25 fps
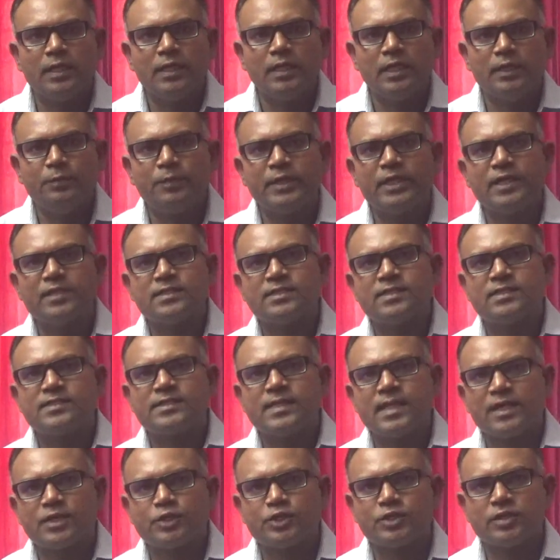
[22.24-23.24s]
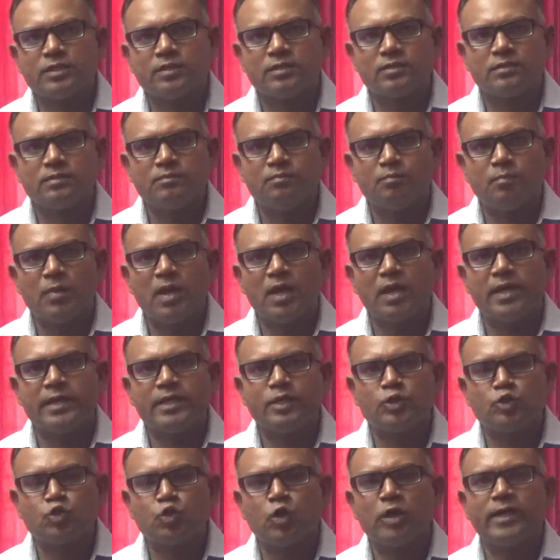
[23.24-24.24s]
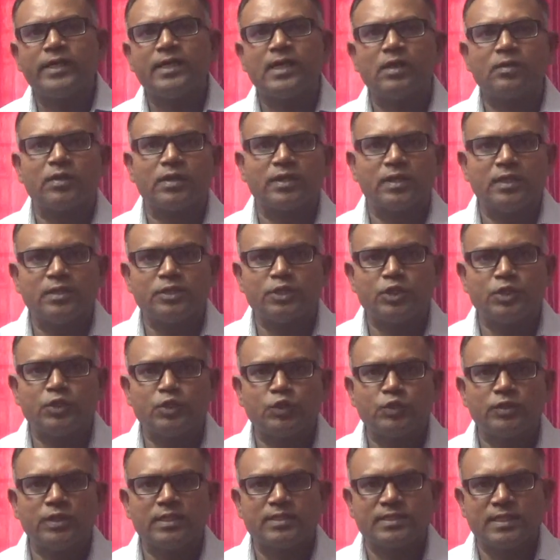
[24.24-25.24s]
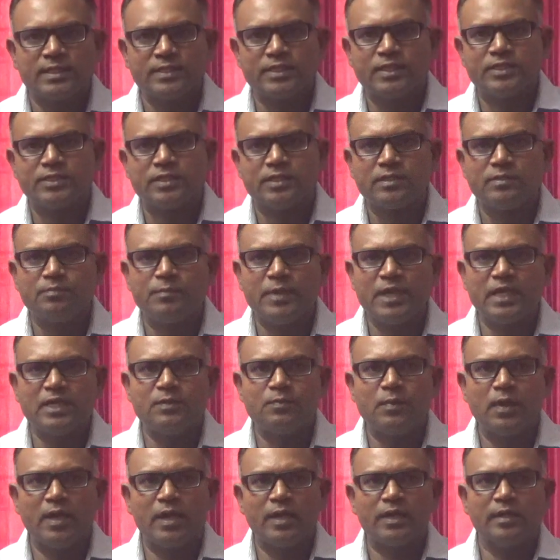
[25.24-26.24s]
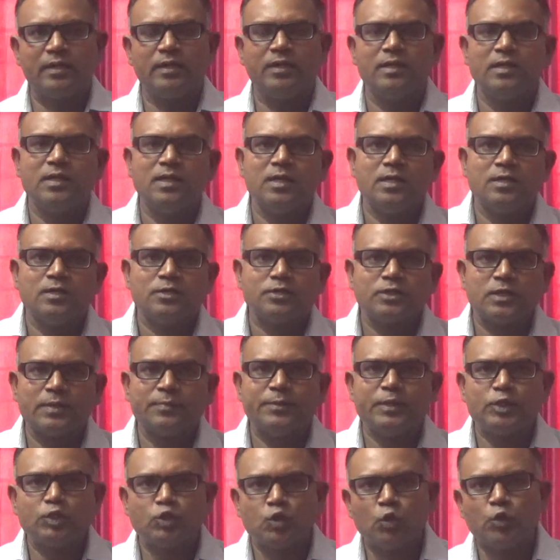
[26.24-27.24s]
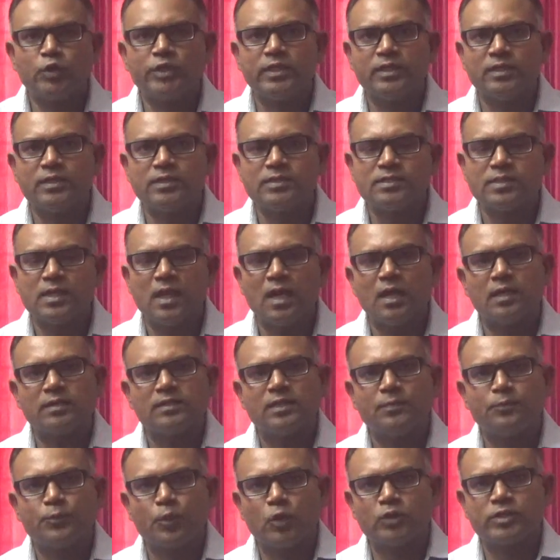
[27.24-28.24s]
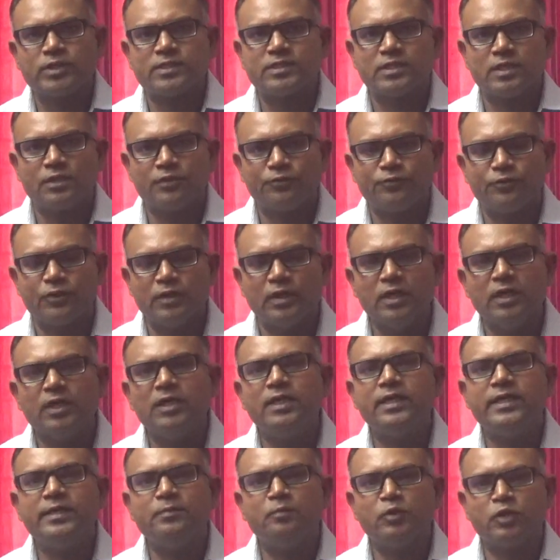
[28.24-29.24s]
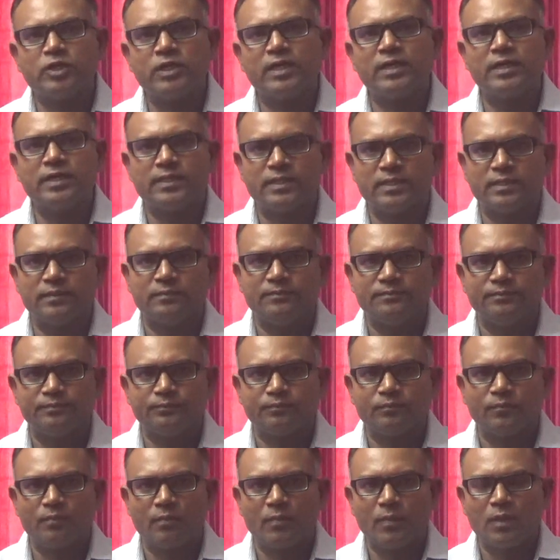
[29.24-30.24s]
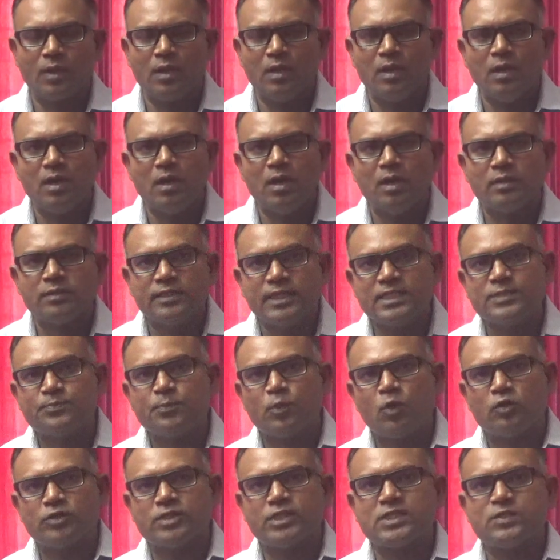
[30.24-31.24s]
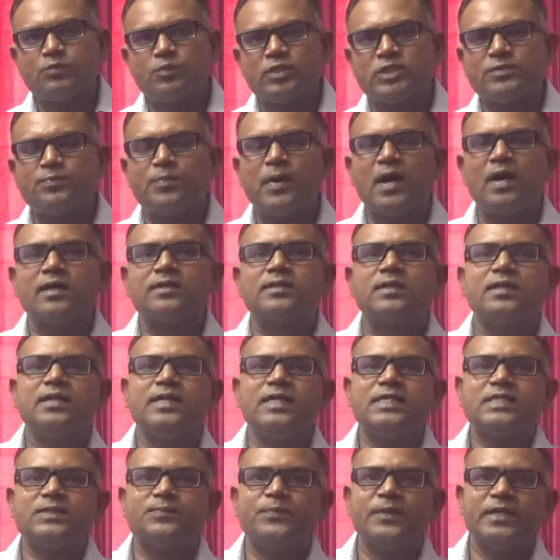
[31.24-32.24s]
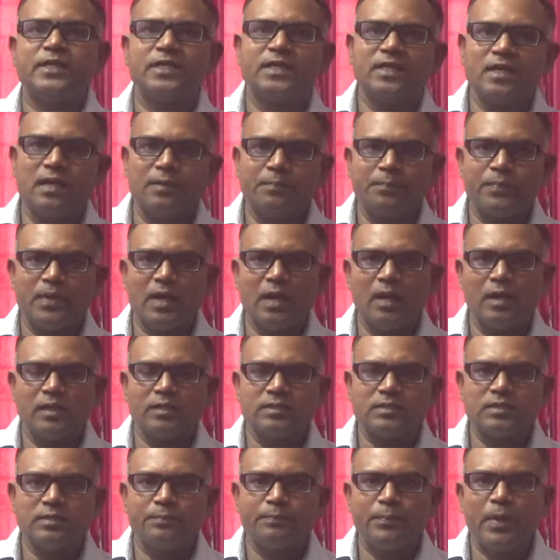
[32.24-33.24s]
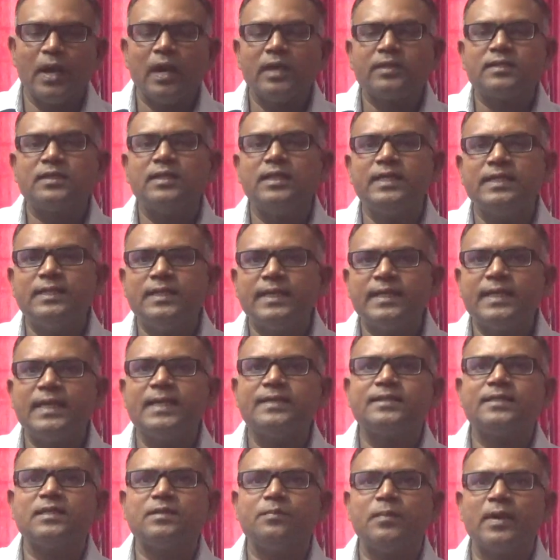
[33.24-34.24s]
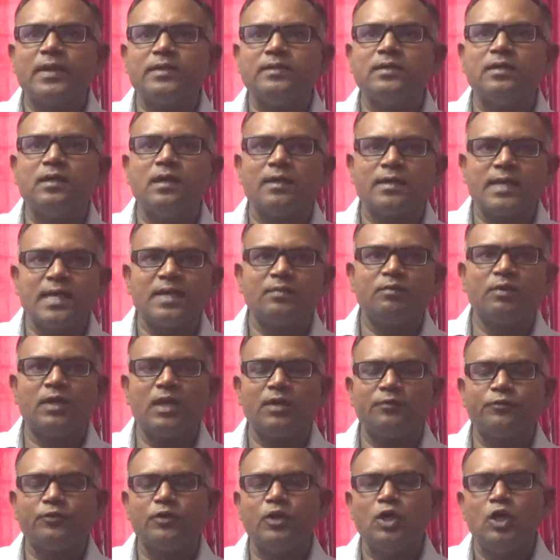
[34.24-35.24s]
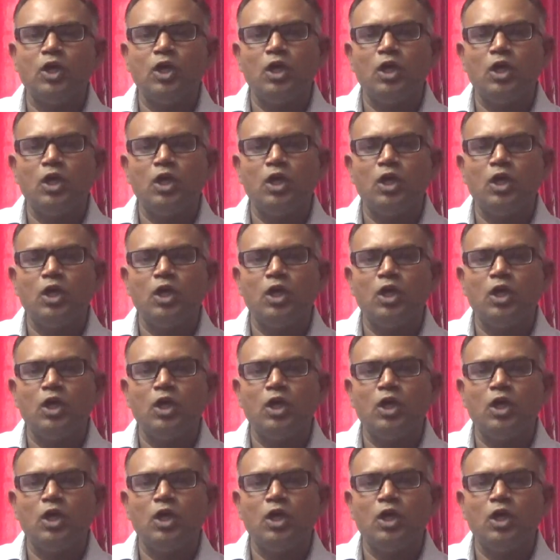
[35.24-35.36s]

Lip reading: He begins this section by drawing our attention to the suggestion made by some historians on the process of early modernity. This process was partly speeded up and partly negated by the arrival of